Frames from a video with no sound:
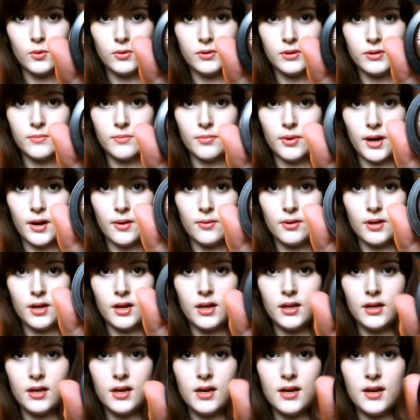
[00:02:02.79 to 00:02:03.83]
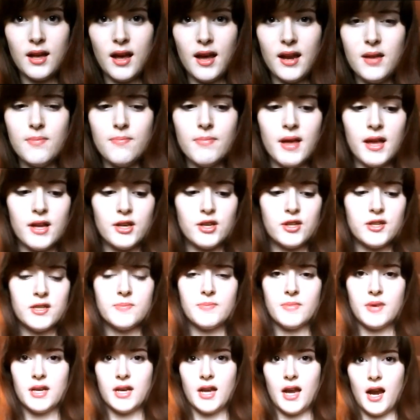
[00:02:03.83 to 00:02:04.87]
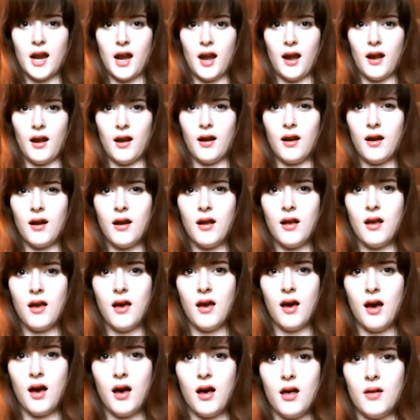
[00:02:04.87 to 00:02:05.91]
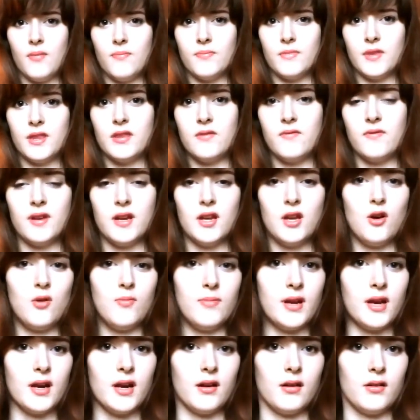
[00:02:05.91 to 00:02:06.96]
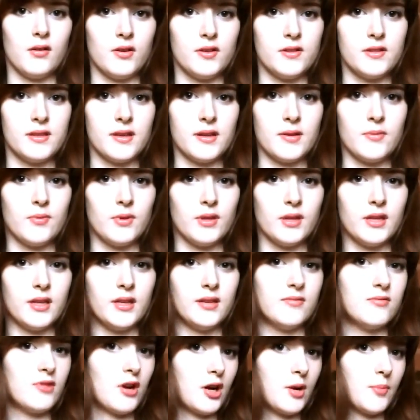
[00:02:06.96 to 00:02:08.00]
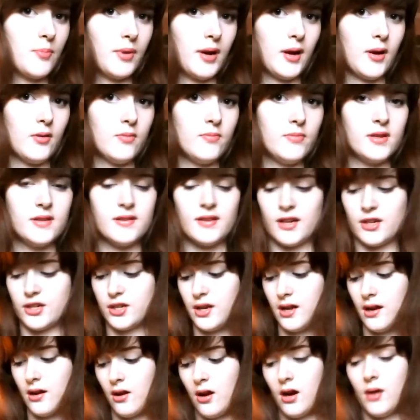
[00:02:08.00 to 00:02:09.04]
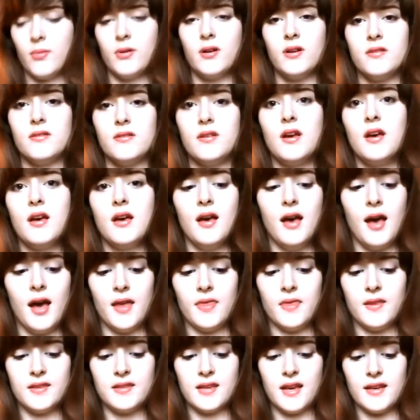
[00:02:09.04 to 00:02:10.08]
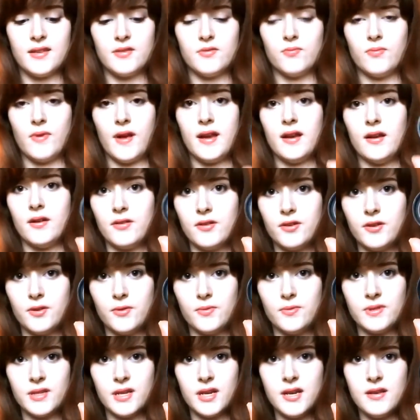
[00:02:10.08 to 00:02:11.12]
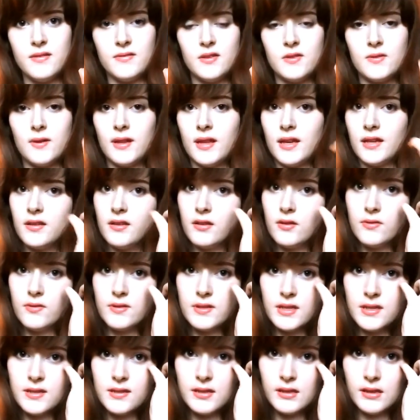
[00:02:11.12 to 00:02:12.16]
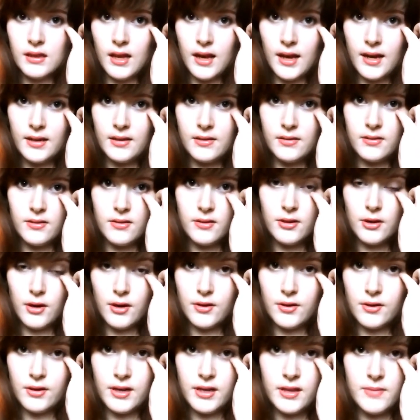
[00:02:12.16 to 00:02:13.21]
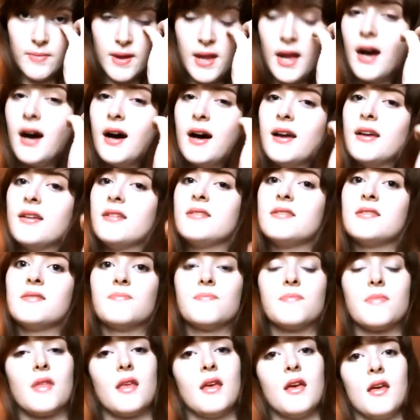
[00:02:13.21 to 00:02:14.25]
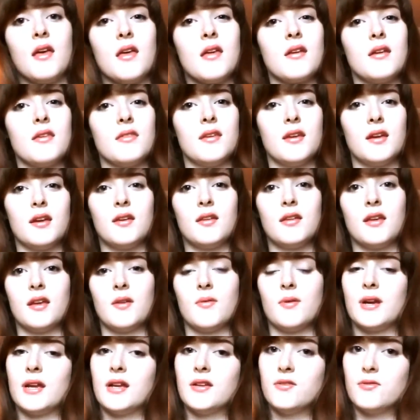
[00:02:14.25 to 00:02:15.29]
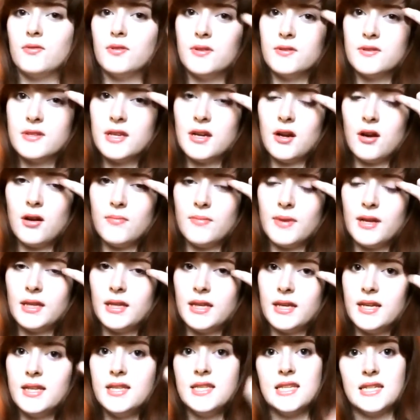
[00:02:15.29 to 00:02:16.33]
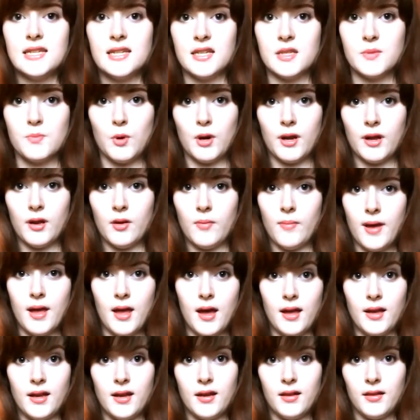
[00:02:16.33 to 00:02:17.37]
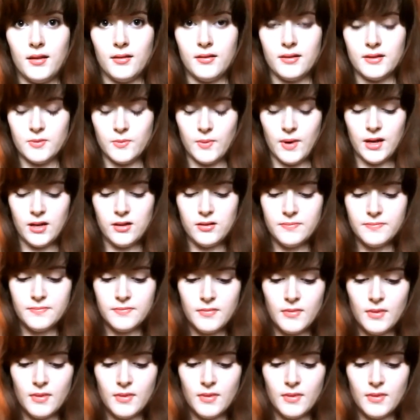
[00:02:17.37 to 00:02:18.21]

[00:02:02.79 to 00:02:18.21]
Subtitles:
golden brown color. It kind of matches my hair. In the video, my hair looks like really dark brown, but it's actually kind of auburn. And this has red undertones in it, so I like to use it to line underneath my eyes. And I think like, when I do use it on my lids, it does bring out my eye color as well.